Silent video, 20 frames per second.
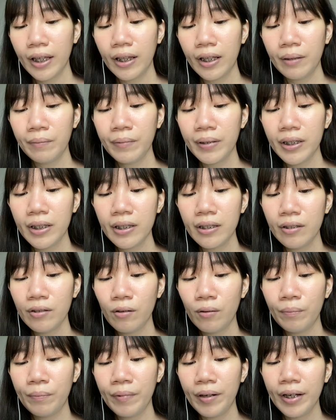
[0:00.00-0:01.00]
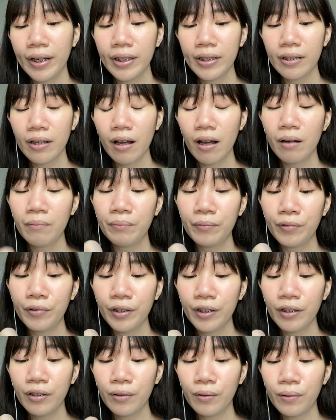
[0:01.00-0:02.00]
let me just open this up
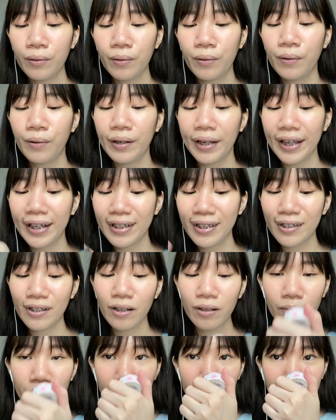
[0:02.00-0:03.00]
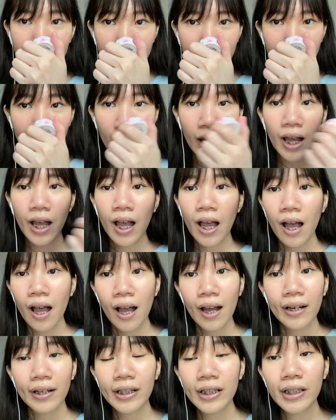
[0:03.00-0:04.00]
real quick. So
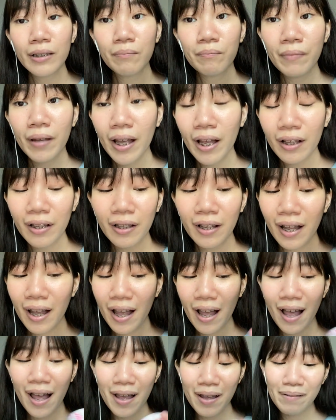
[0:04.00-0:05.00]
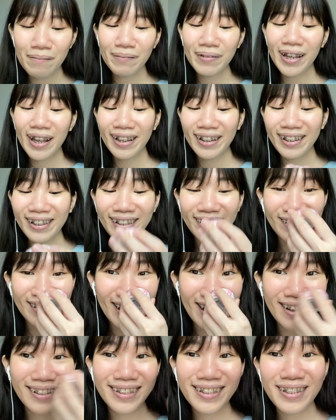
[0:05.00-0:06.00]
the smell, I'm telling you
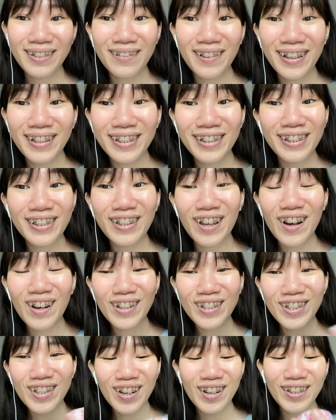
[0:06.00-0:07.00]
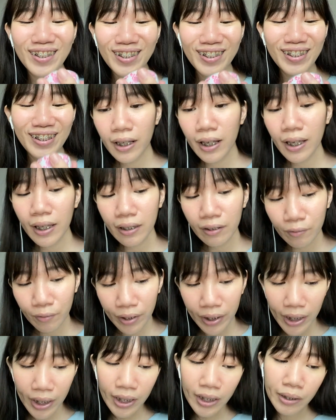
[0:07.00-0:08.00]
guys, it smells so good. It
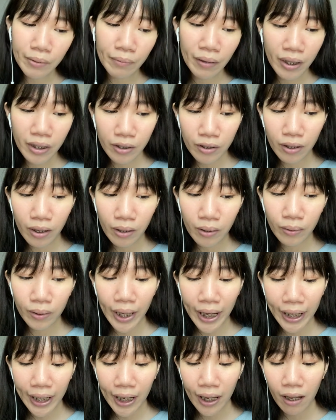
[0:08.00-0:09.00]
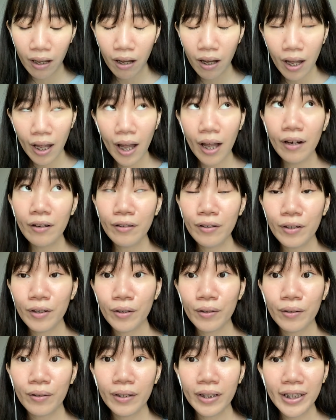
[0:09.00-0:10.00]
really smells so like, I don't
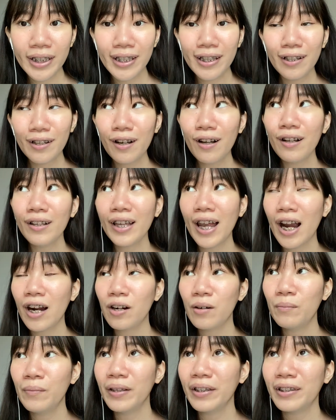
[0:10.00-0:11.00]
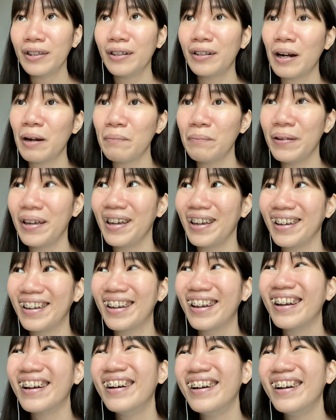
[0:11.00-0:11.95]
know, is it called aromatherapy?